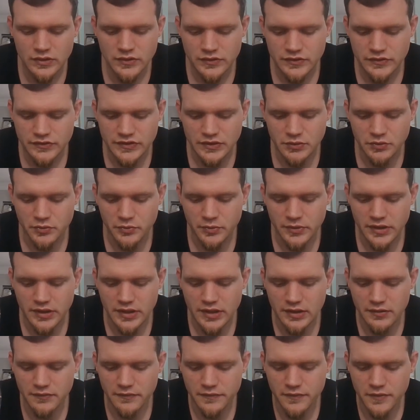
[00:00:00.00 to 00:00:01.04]
See what we
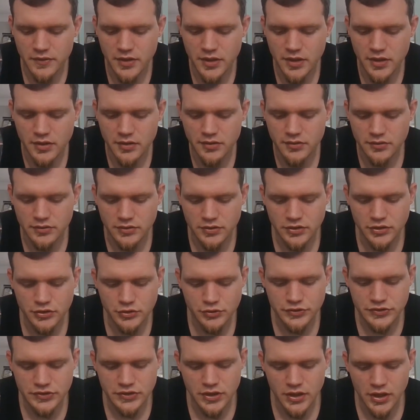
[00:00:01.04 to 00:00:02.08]
get for our
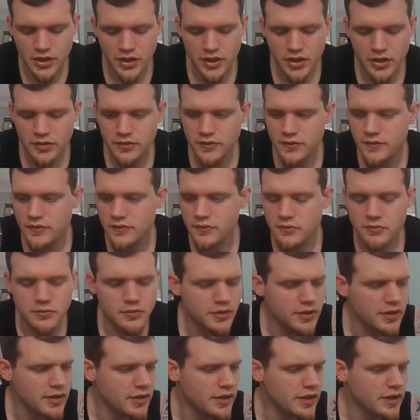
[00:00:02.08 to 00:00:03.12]
loose cards.
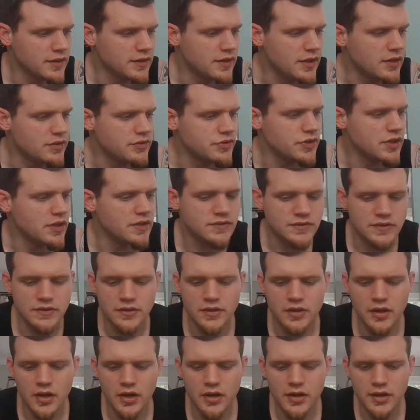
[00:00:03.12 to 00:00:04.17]
Really like that Jason
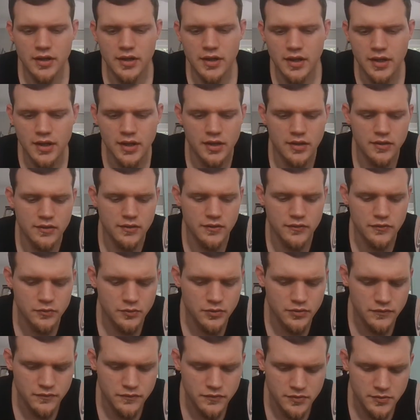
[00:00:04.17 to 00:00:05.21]
card I got in this
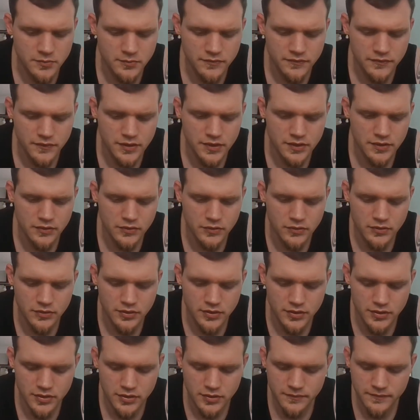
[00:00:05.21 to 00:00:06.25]
one from
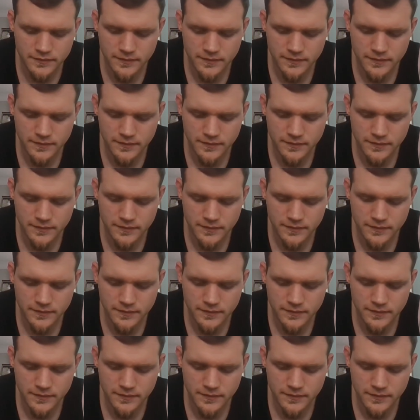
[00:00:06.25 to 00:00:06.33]
Fangoria.